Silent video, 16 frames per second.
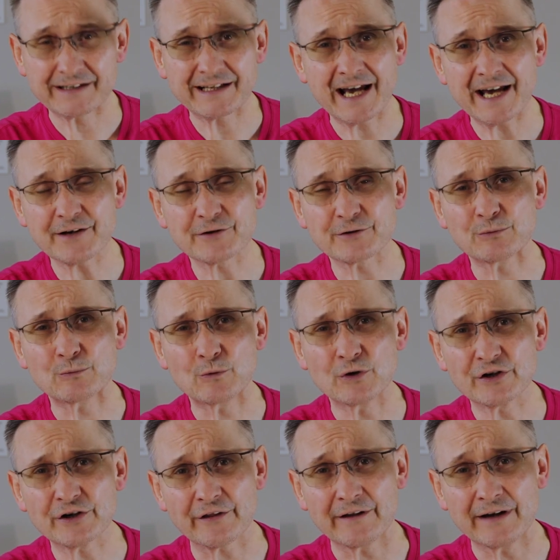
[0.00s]
Kind of do not
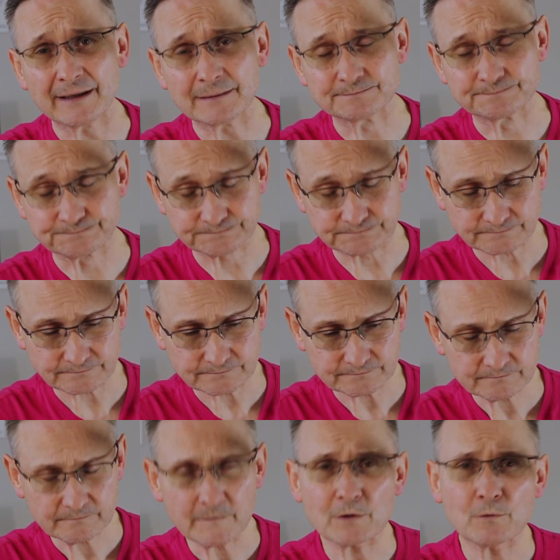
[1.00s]
work that.
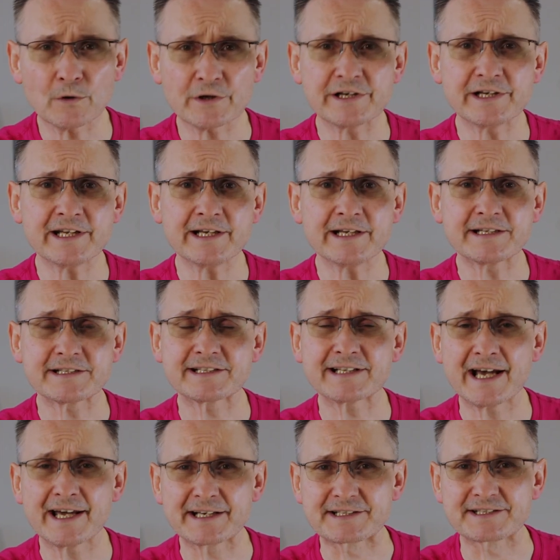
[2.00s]
What you need is
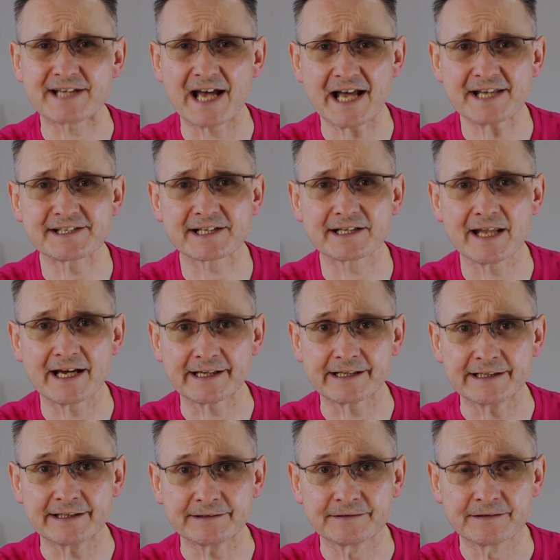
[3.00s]
kind of task
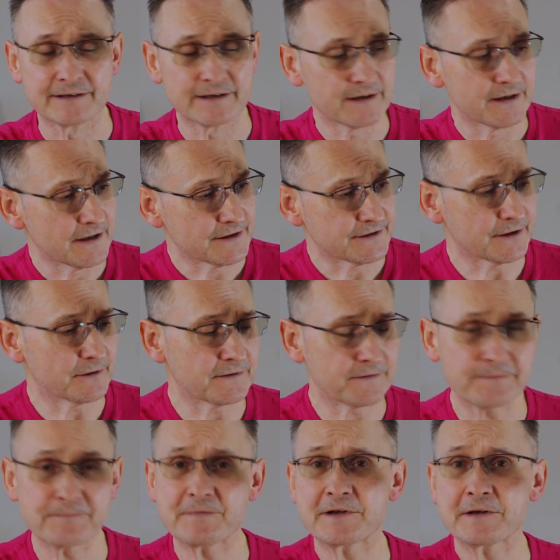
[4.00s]
lighting. So
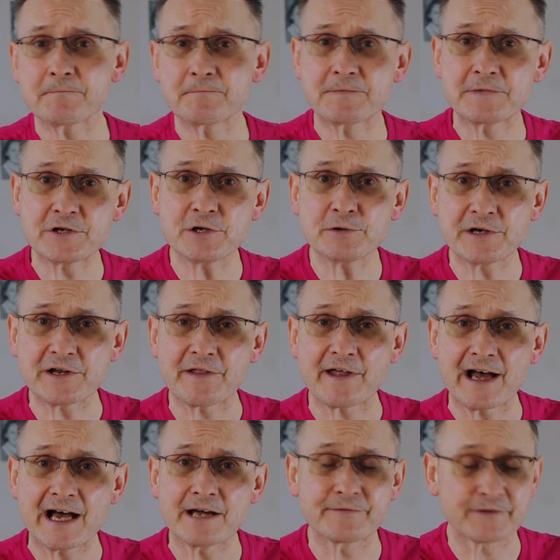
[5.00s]
the, the, the unit
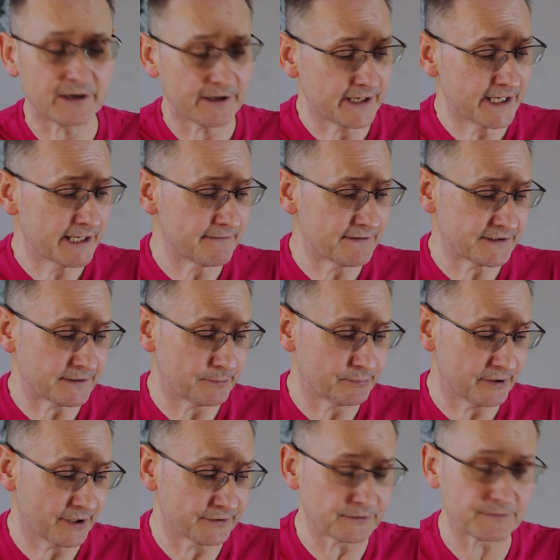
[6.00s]
that I've got here is a
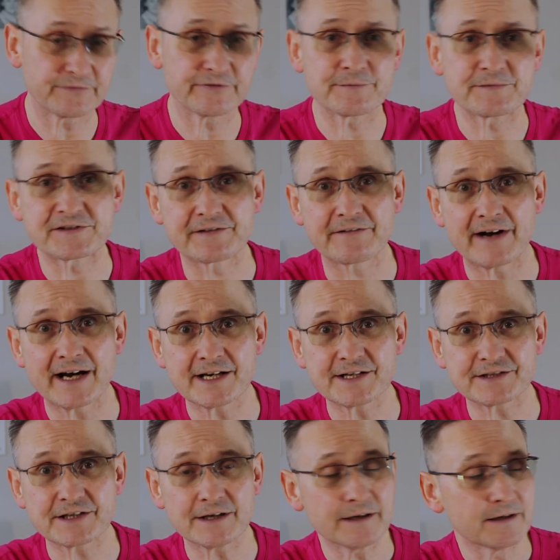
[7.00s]
product from
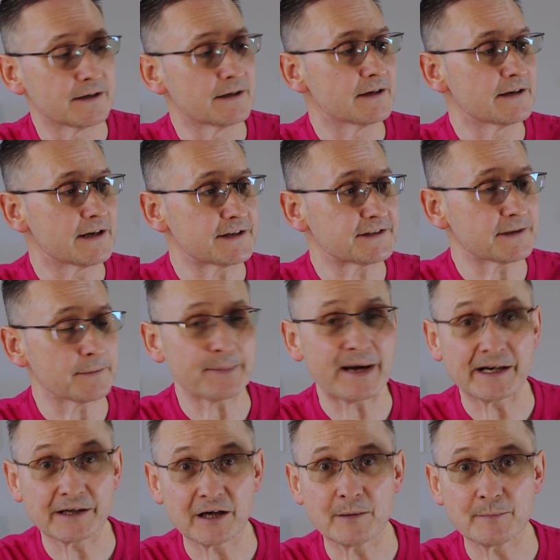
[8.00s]
Stryzer. It's a
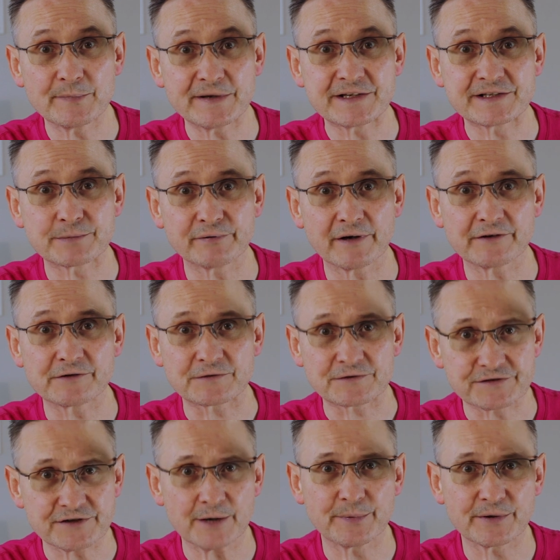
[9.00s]
bang on piece of
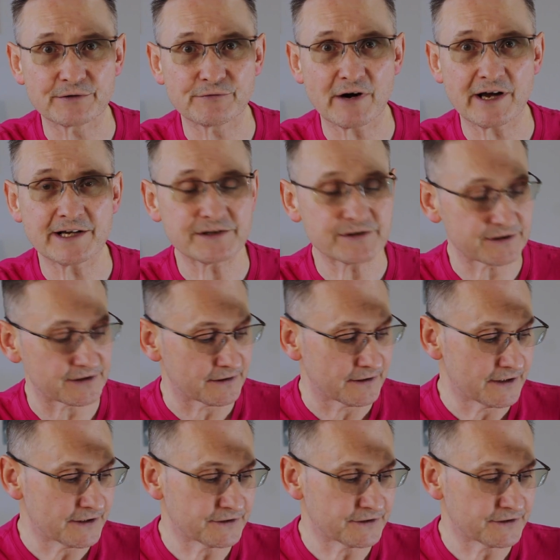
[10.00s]
product, top of the range.